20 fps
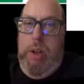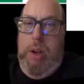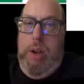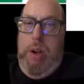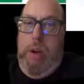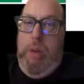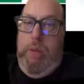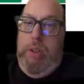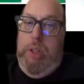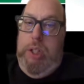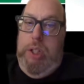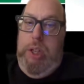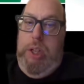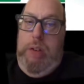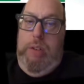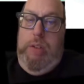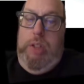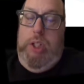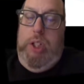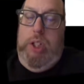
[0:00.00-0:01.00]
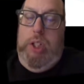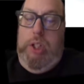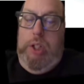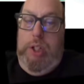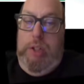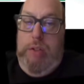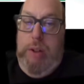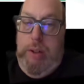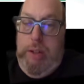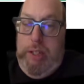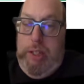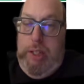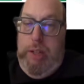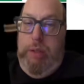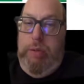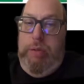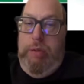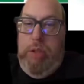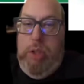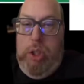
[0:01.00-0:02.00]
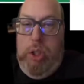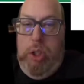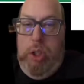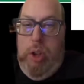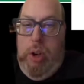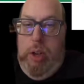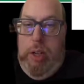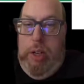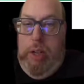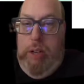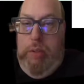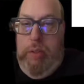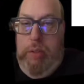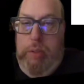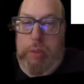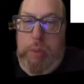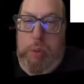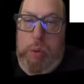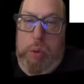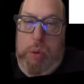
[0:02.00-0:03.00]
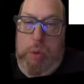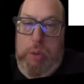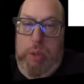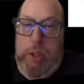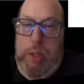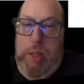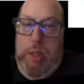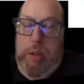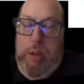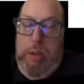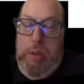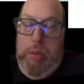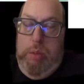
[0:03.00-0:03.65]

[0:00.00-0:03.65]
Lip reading: Obviously, there's a very different styling for the dwarves now,